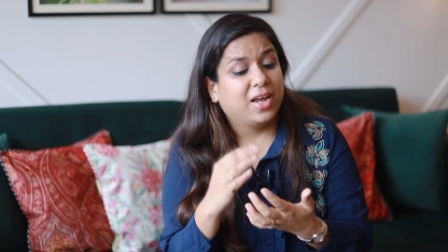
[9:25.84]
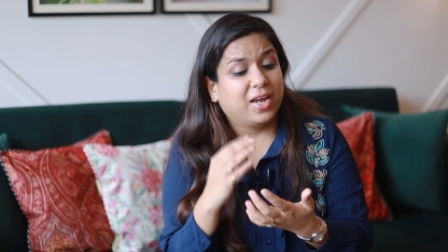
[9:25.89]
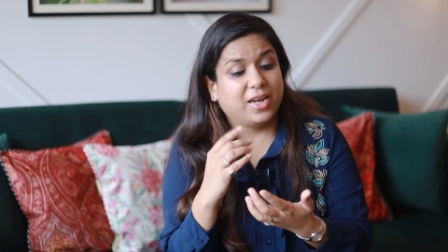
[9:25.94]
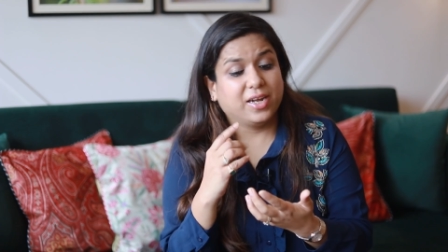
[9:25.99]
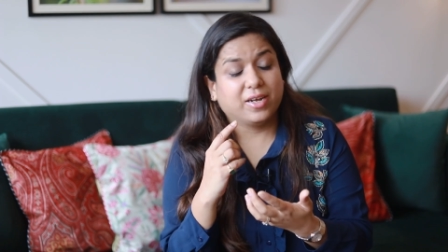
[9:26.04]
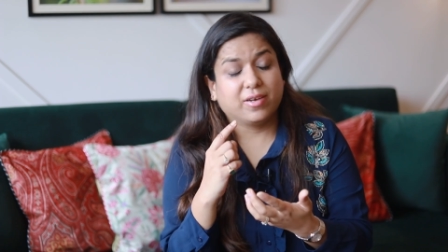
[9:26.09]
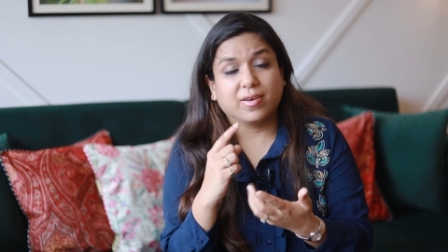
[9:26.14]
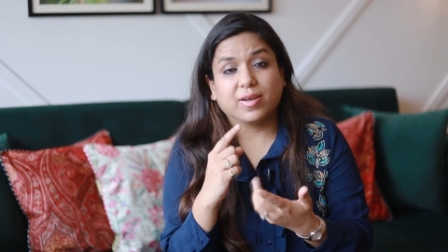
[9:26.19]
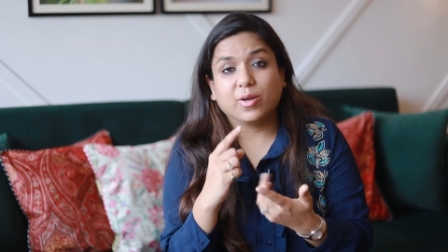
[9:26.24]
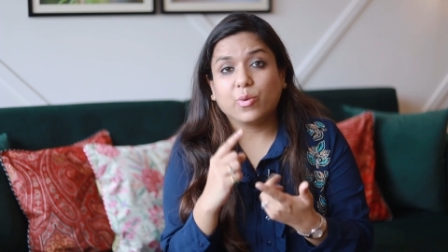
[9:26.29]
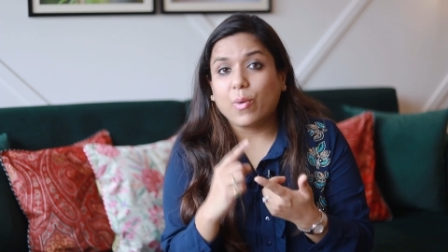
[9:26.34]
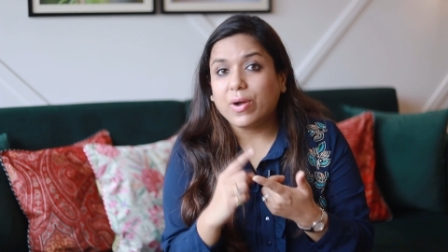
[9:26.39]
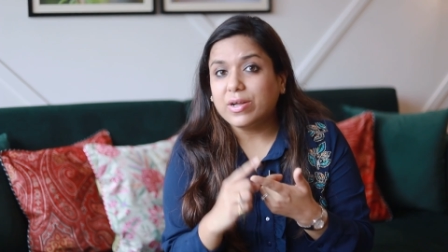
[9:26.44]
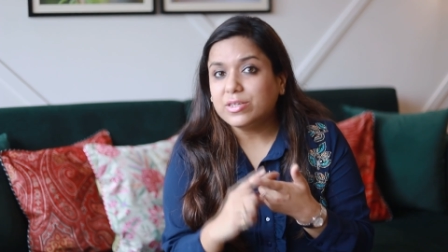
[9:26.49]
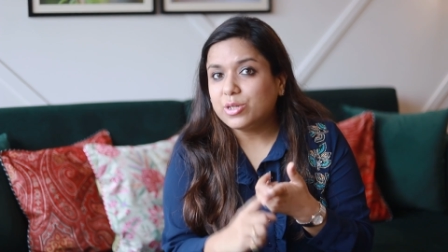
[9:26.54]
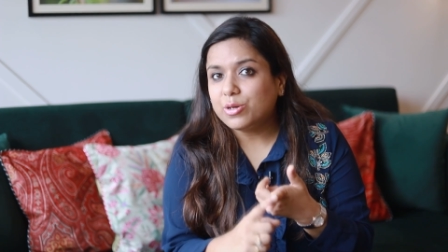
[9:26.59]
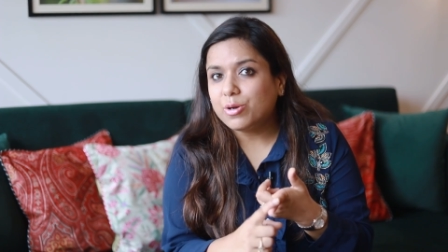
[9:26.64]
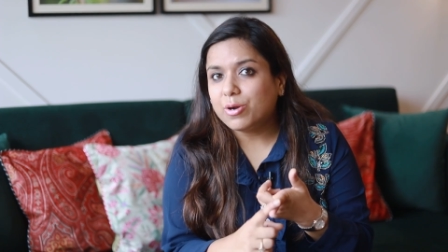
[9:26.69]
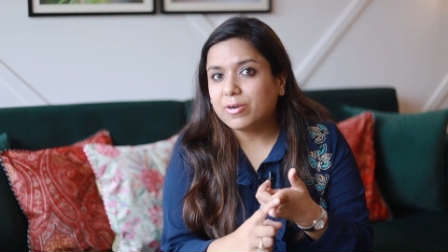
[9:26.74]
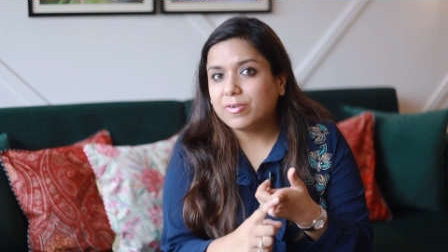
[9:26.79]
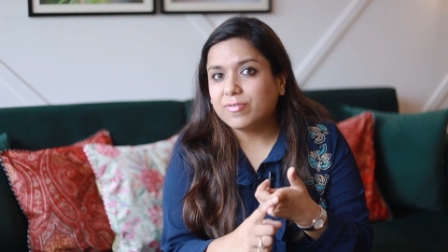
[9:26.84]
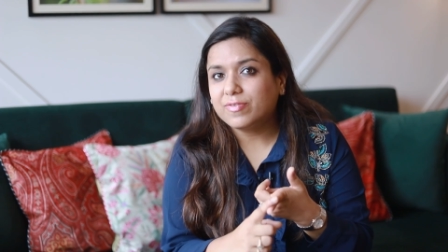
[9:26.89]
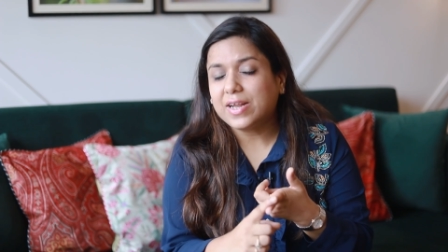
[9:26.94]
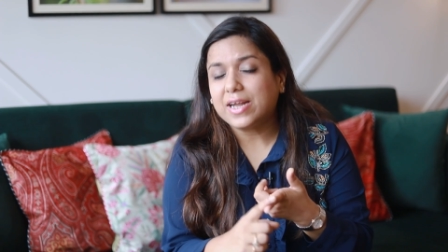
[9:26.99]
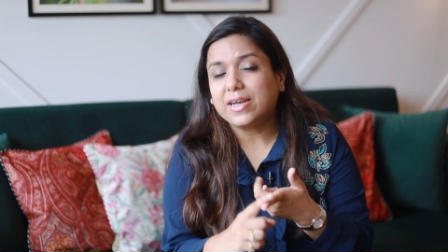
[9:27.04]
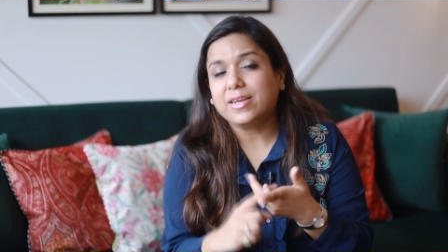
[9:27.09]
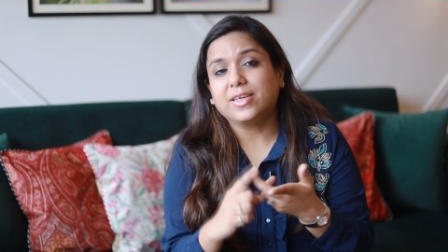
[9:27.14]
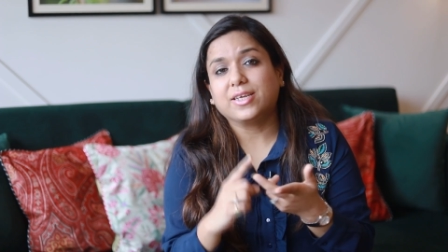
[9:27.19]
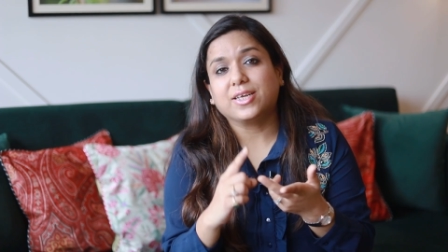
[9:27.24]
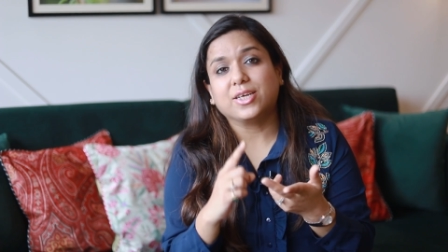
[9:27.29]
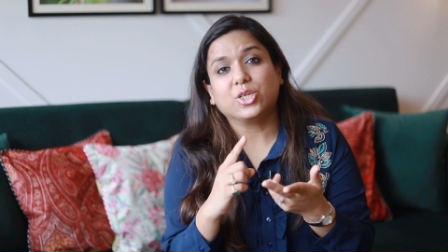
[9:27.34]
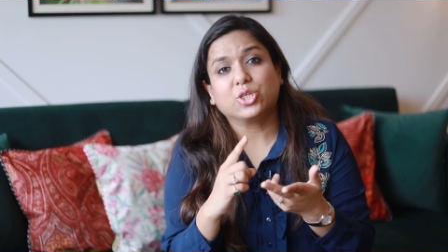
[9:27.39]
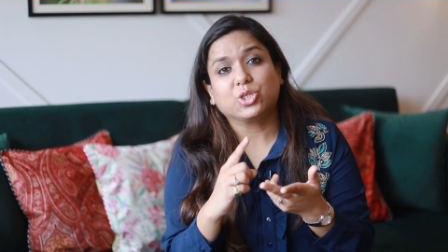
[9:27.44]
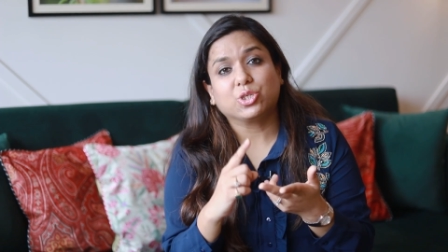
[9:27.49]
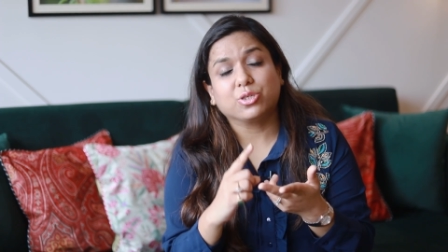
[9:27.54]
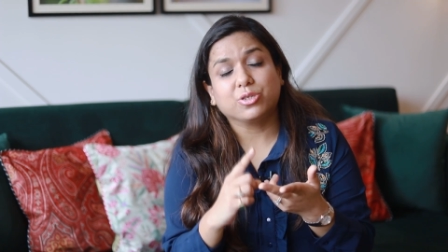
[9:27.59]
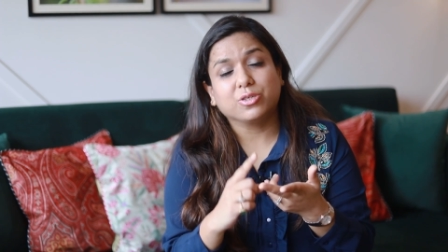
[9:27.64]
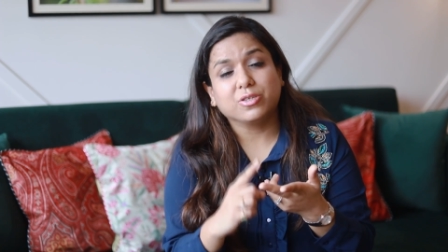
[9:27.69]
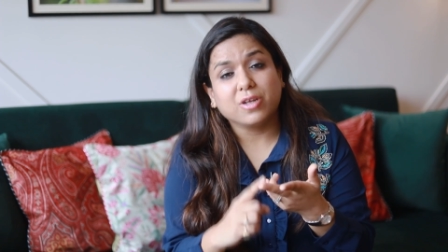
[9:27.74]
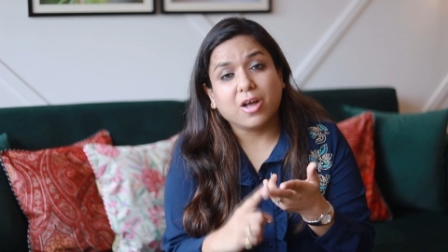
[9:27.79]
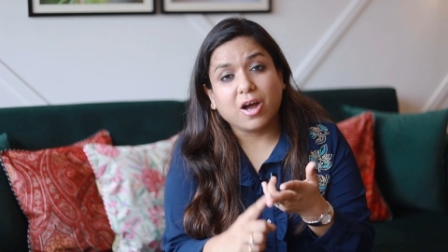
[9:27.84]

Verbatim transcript: It requires a lot of dedication,